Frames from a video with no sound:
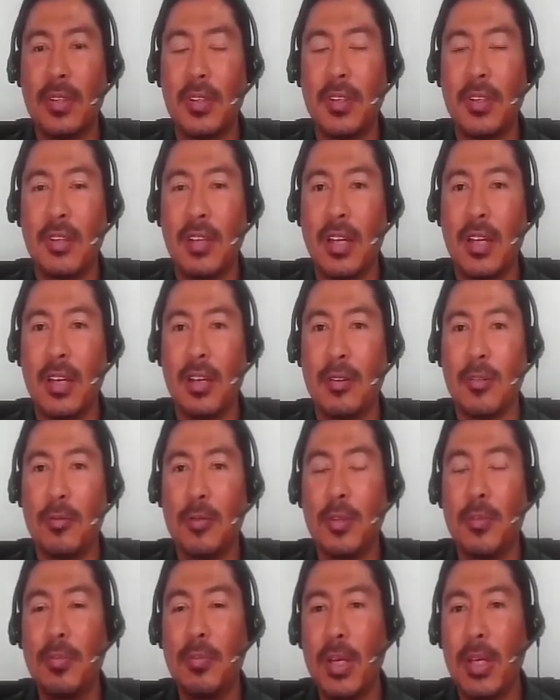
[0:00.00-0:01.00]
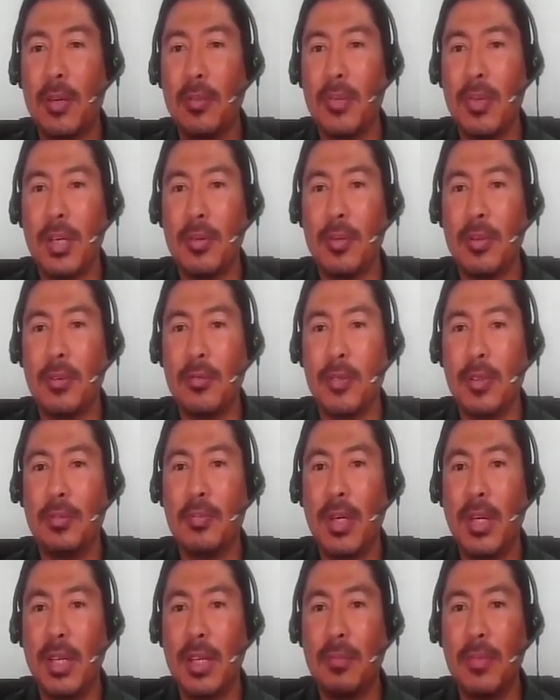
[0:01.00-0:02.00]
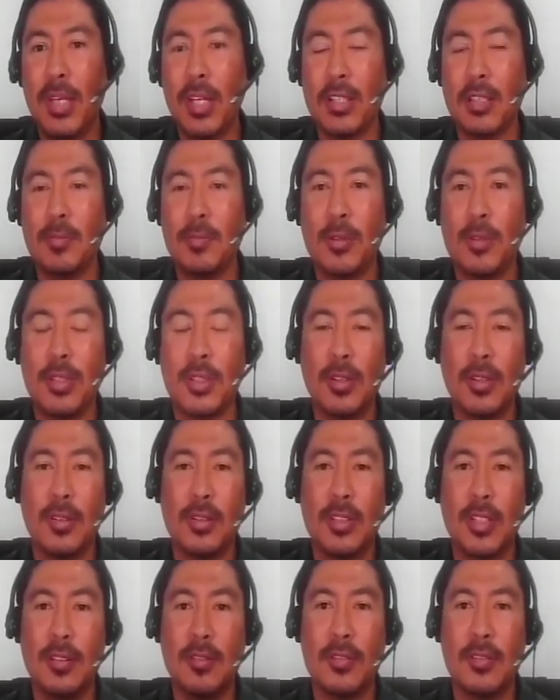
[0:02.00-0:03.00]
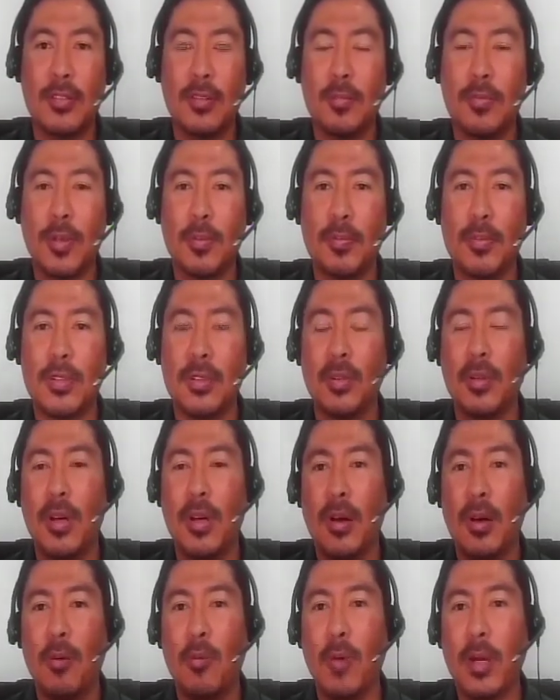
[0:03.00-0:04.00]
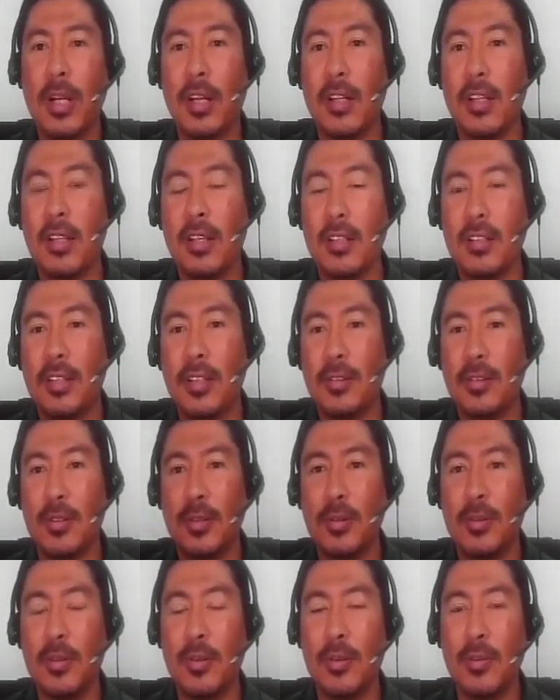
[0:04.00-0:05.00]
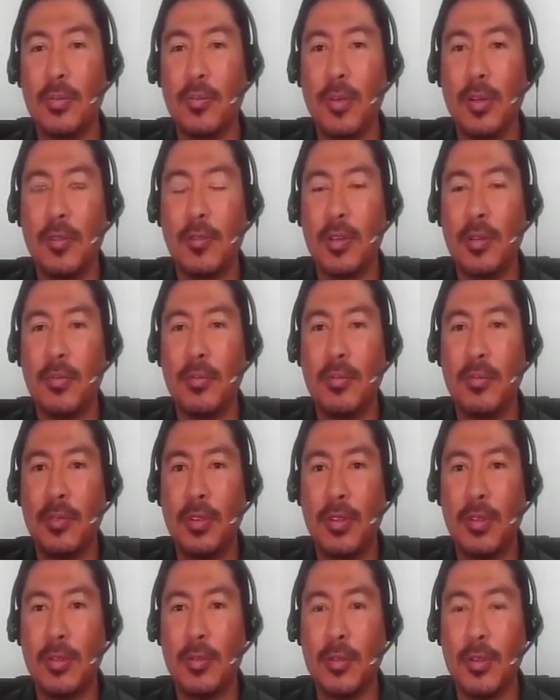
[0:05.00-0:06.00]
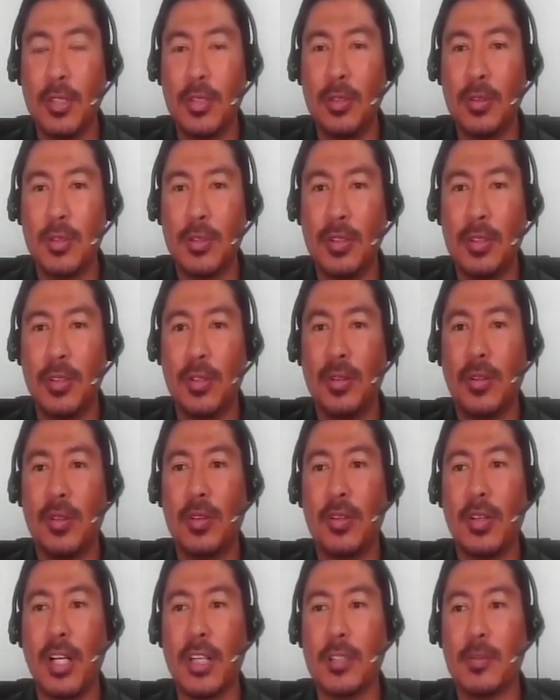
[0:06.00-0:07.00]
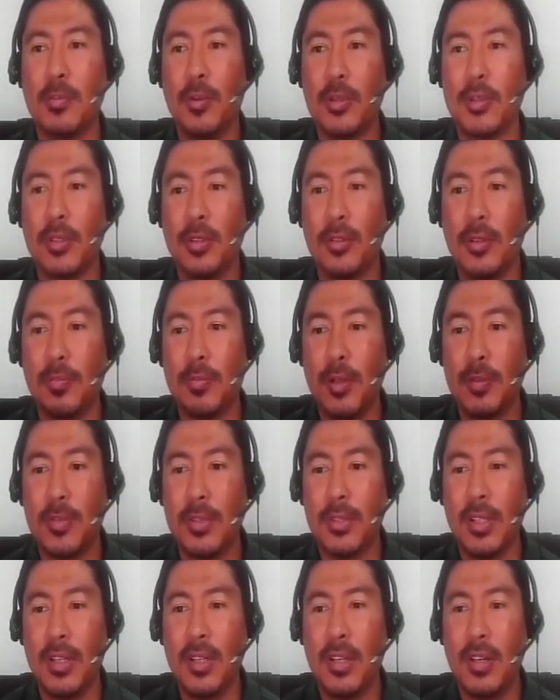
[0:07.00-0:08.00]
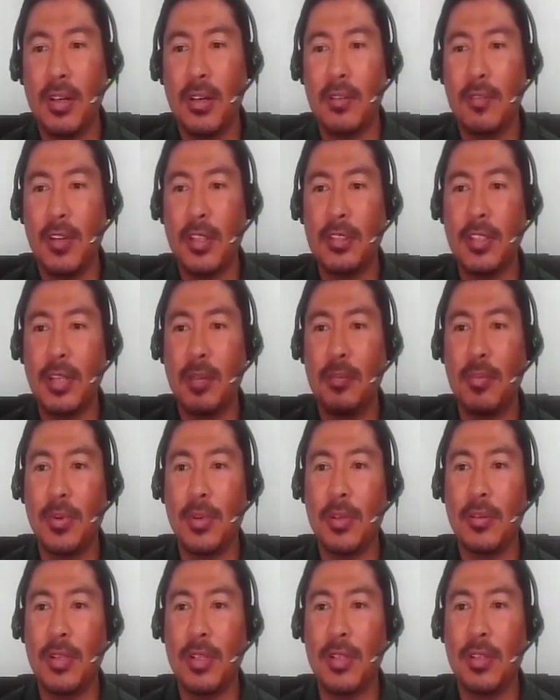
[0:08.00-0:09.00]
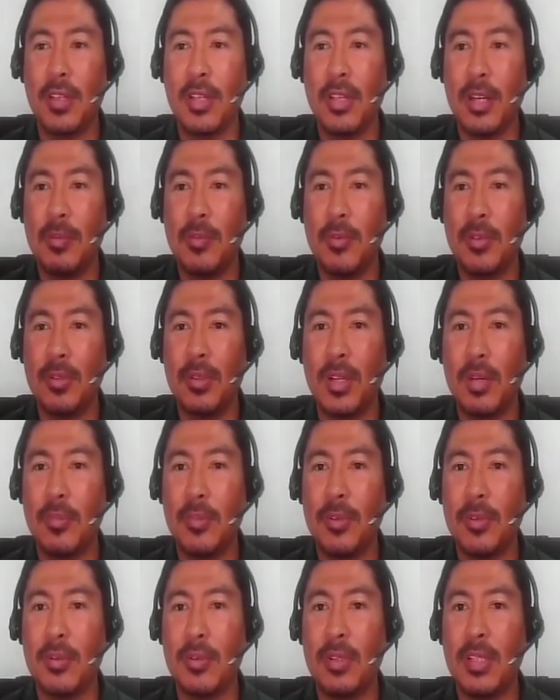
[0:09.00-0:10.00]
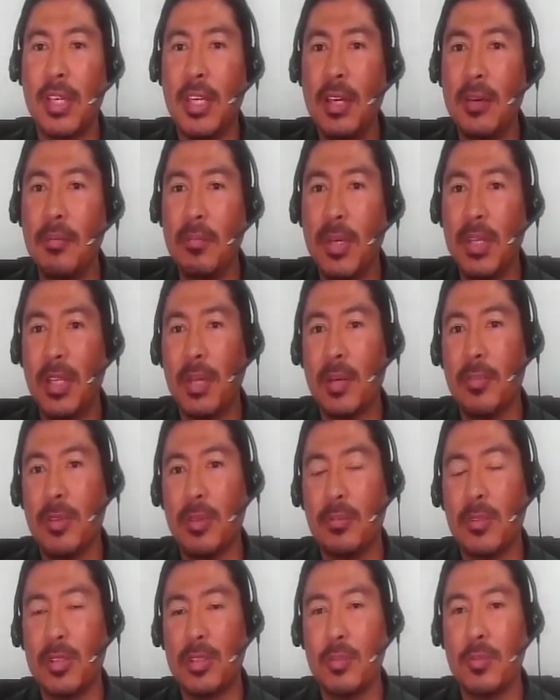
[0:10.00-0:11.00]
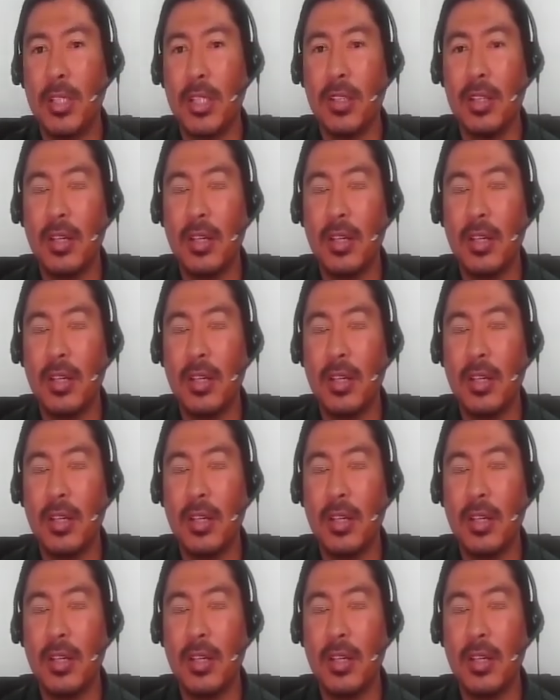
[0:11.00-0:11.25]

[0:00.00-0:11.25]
uh, we may be able we may be exposing ourselves to POPs so one of the things that you could do briefly to reduce your exposure to POPs for example when you think about about game meat about bush meat